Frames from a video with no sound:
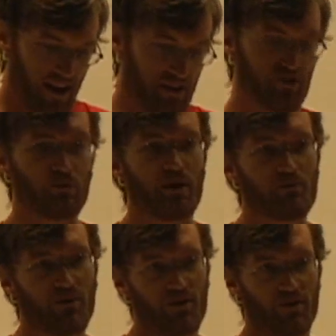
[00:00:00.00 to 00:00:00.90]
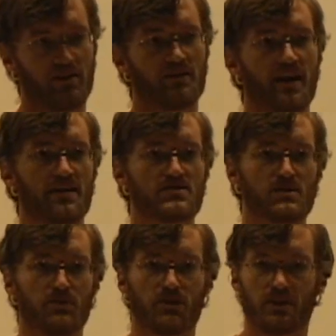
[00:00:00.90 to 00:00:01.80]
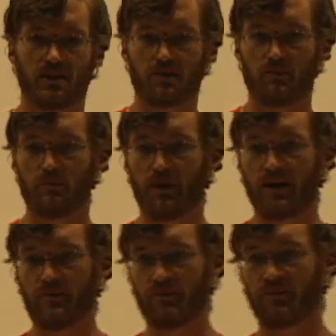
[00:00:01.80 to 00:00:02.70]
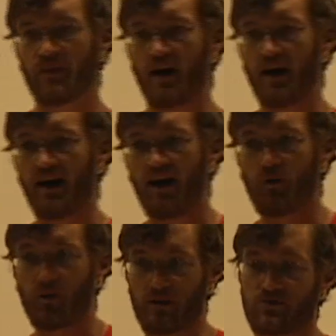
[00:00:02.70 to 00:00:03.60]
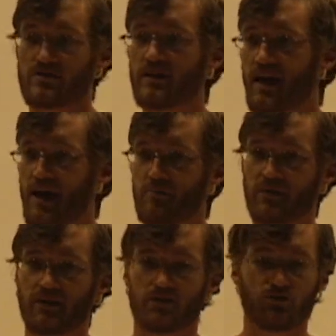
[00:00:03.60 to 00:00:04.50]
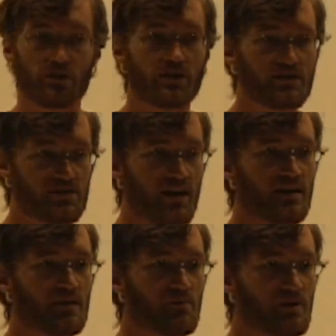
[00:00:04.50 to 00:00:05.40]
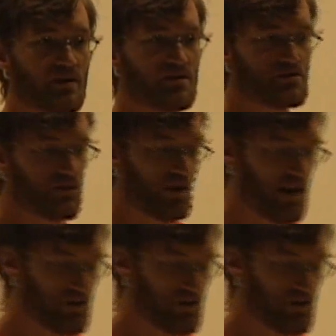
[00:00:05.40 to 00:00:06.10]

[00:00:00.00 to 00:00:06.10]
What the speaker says: And so my priority in that is community. But what I'm seeing happening is really exciting because there are